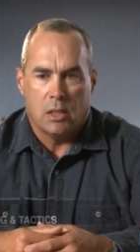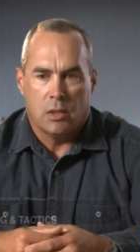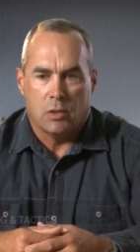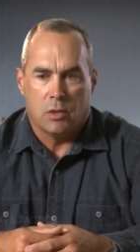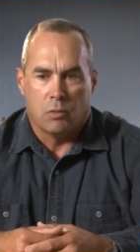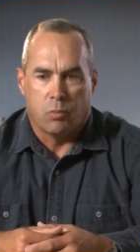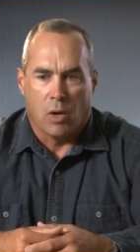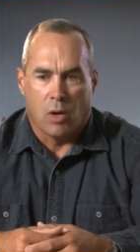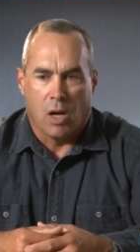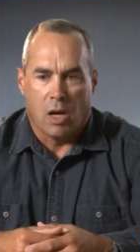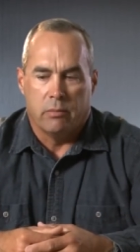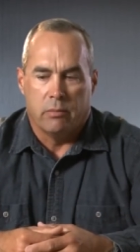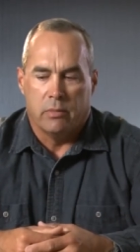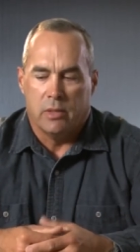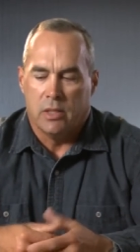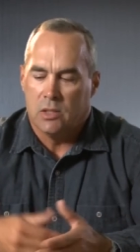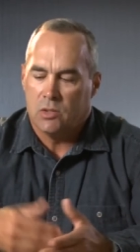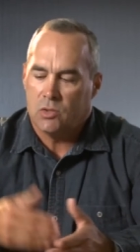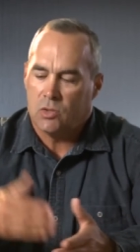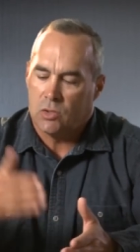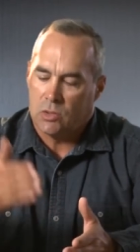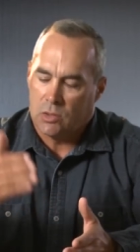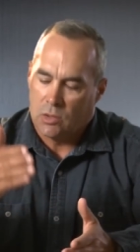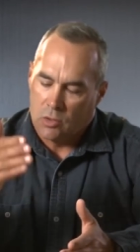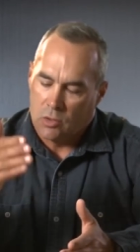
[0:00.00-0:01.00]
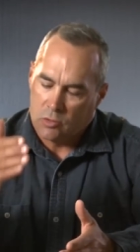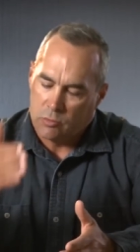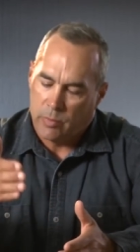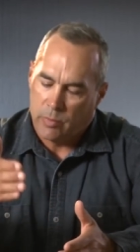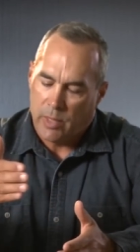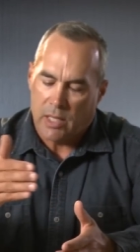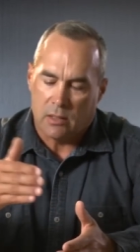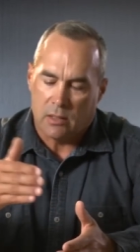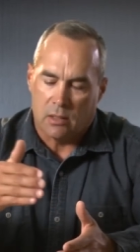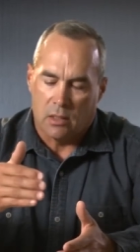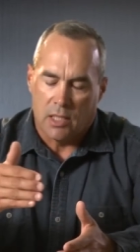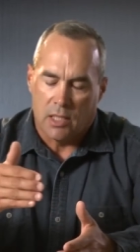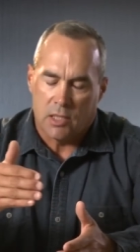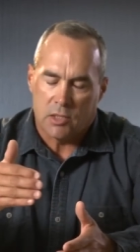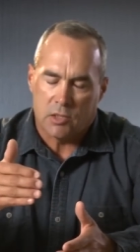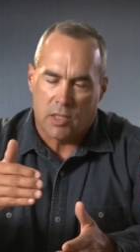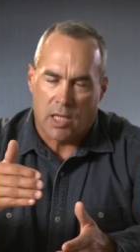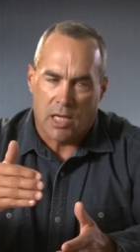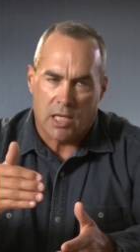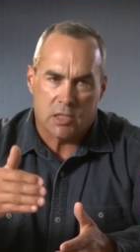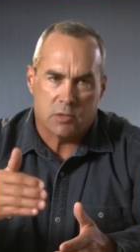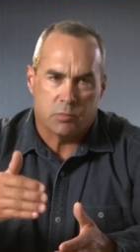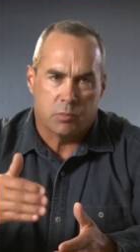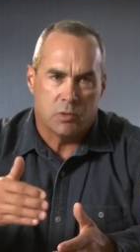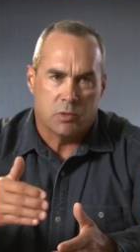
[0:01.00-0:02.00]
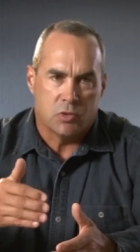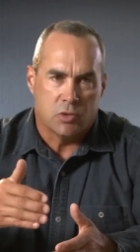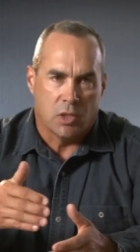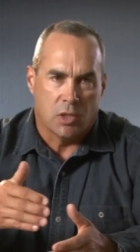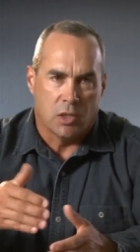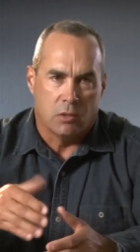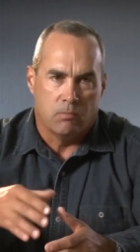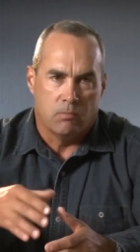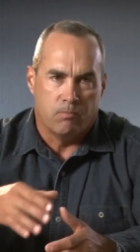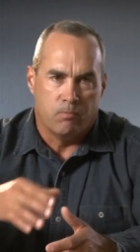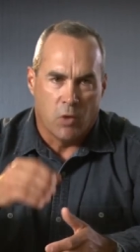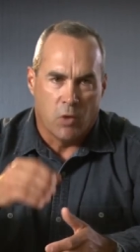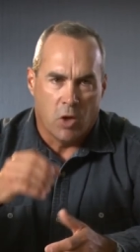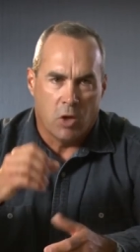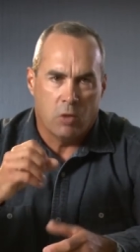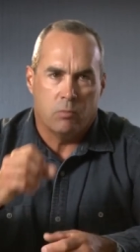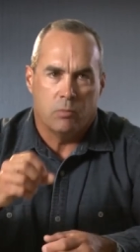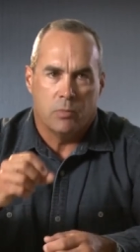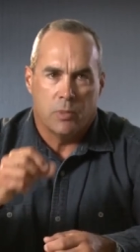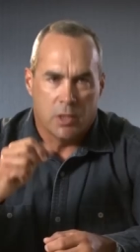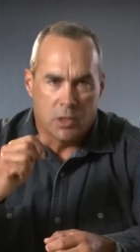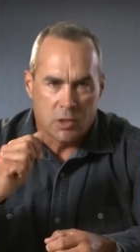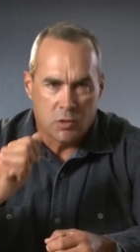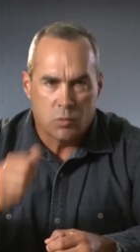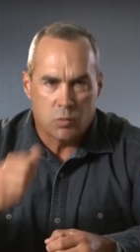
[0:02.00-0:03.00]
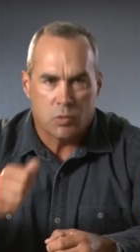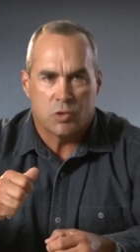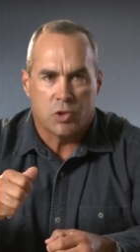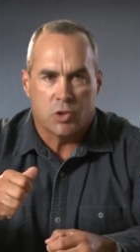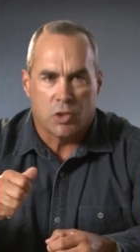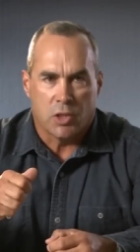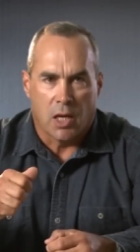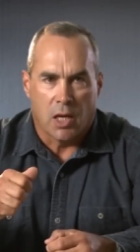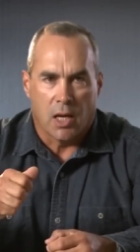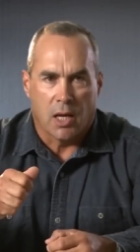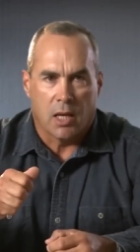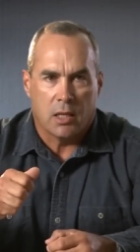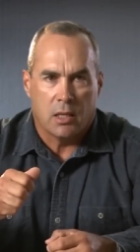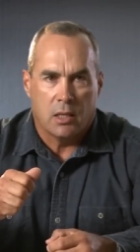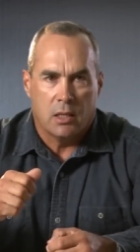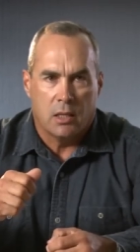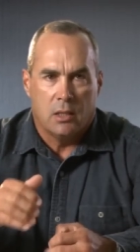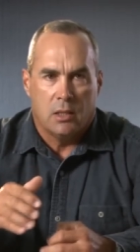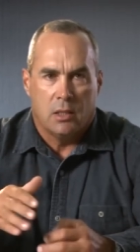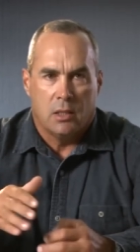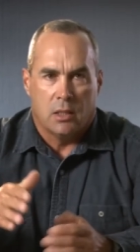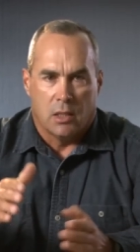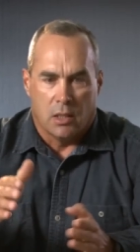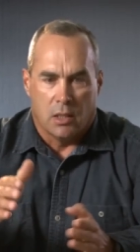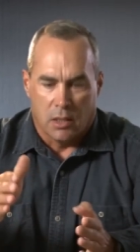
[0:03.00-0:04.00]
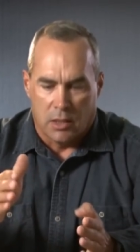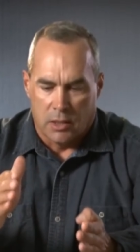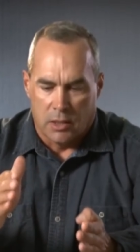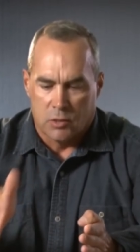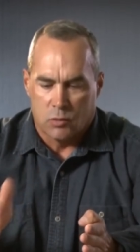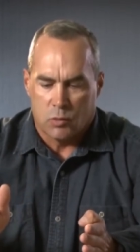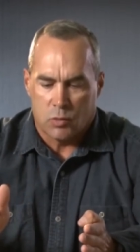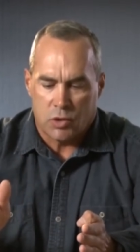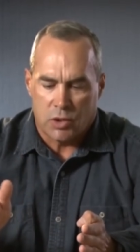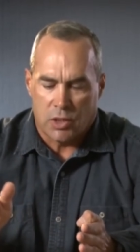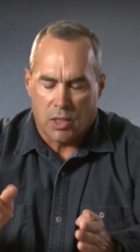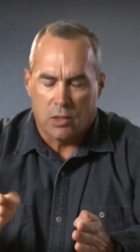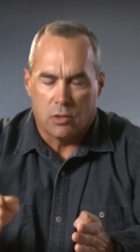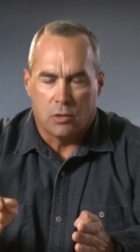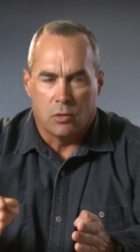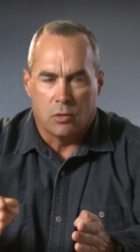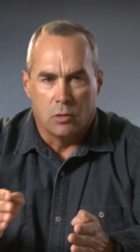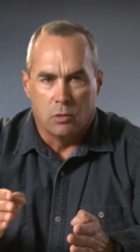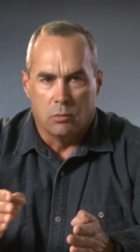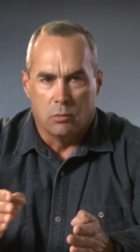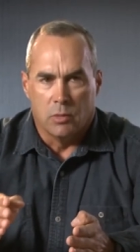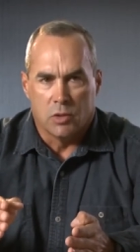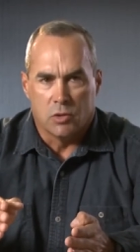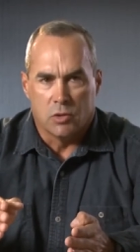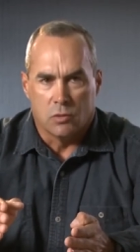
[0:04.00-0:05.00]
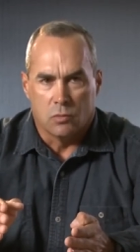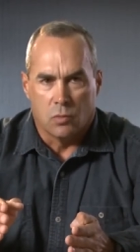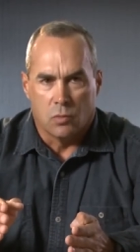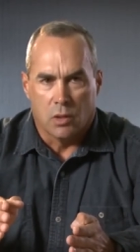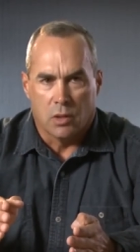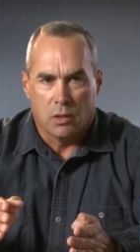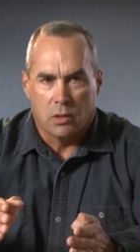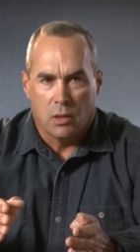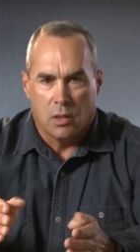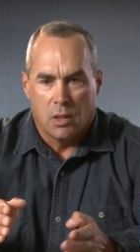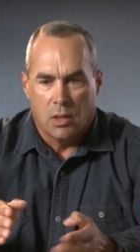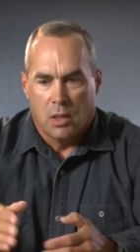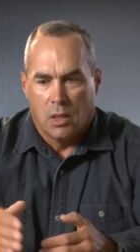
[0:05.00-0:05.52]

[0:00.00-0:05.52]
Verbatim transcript: The problem is, it goes back to Les Aspin, said, nope, here's what you got. Here's what you got to do the mission with.